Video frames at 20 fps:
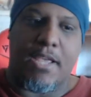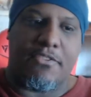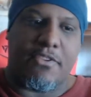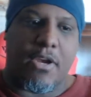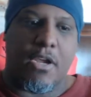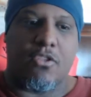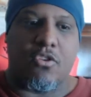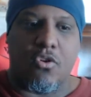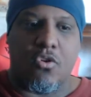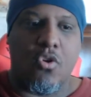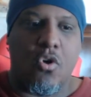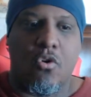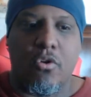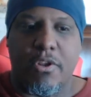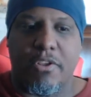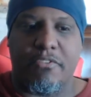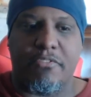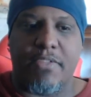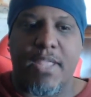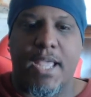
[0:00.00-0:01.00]
I started to
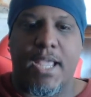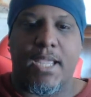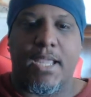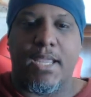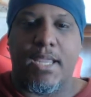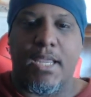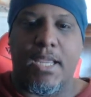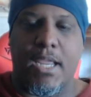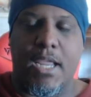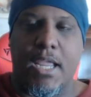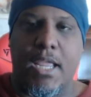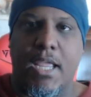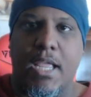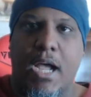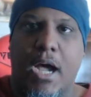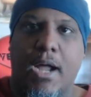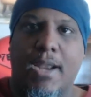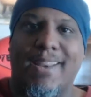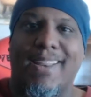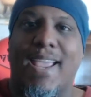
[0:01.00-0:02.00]
notice that,
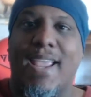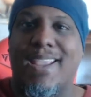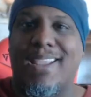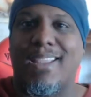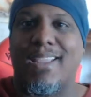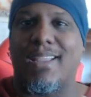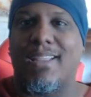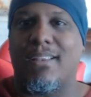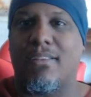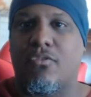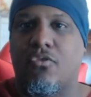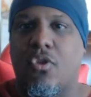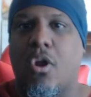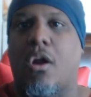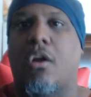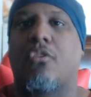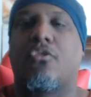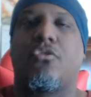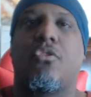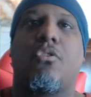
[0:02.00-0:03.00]
unlike
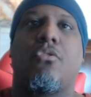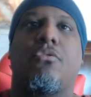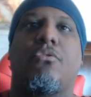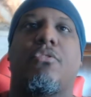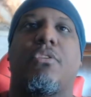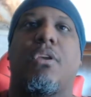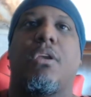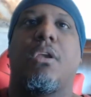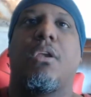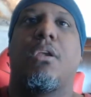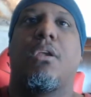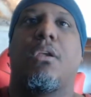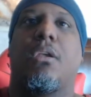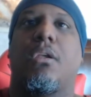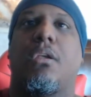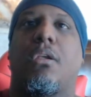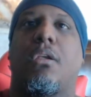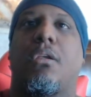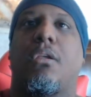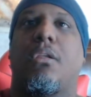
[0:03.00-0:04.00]
Dark Souls,
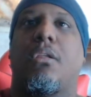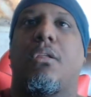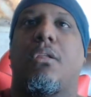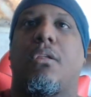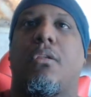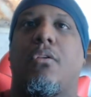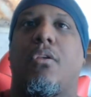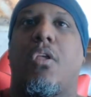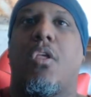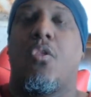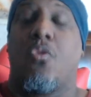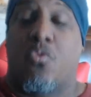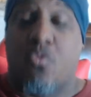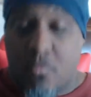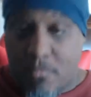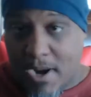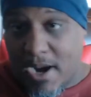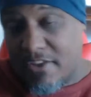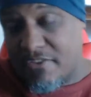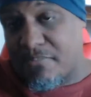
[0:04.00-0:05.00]

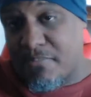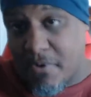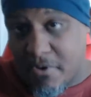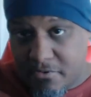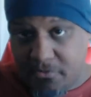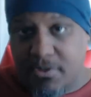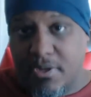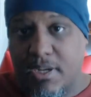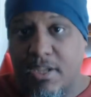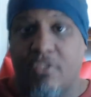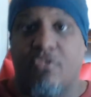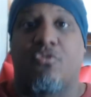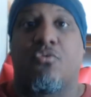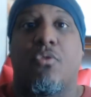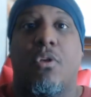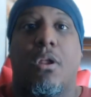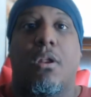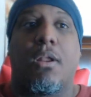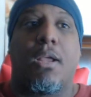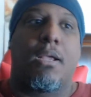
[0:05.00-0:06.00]
through my experience at
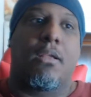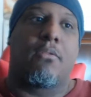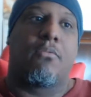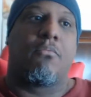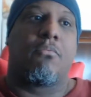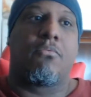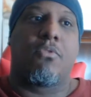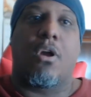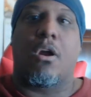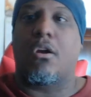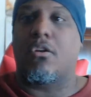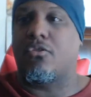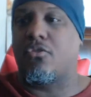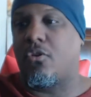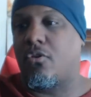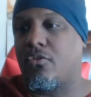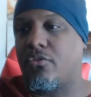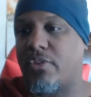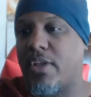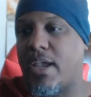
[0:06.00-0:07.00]
least, unlike Dark
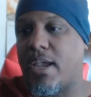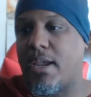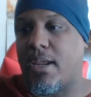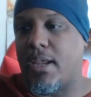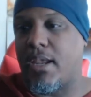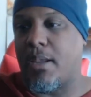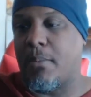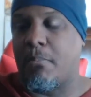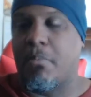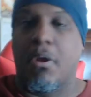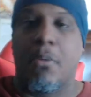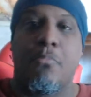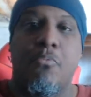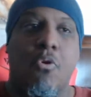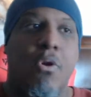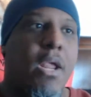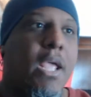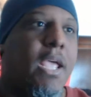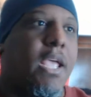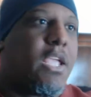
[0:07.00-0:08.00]
Souls and
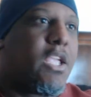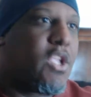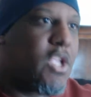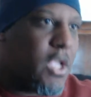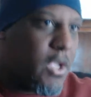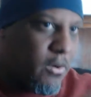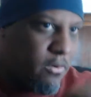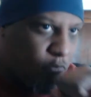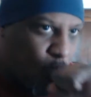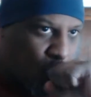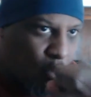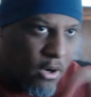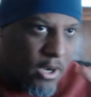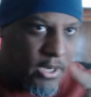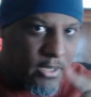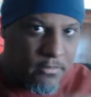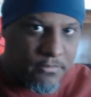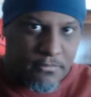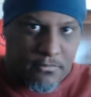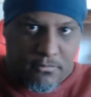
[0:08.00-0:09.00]
Bloodborne,
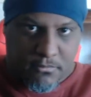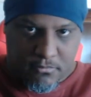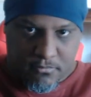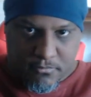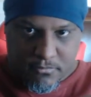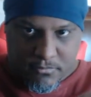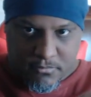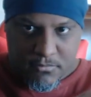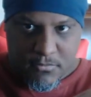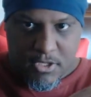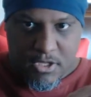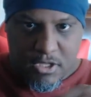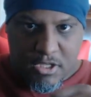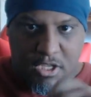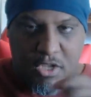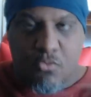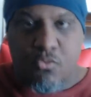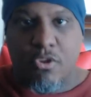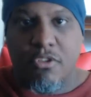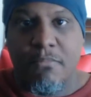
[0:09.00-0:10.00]
1,
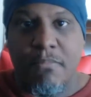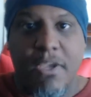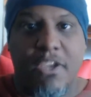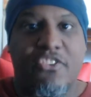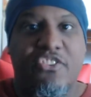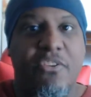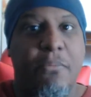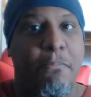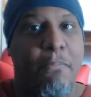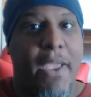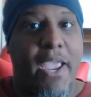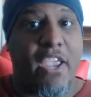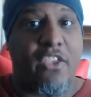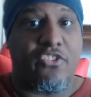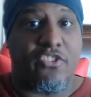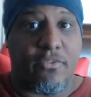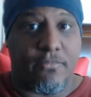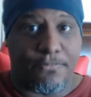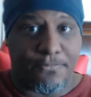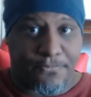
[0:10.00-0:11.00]
this was mission
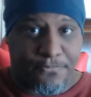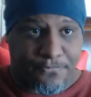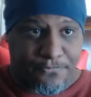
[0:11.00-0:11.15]
based.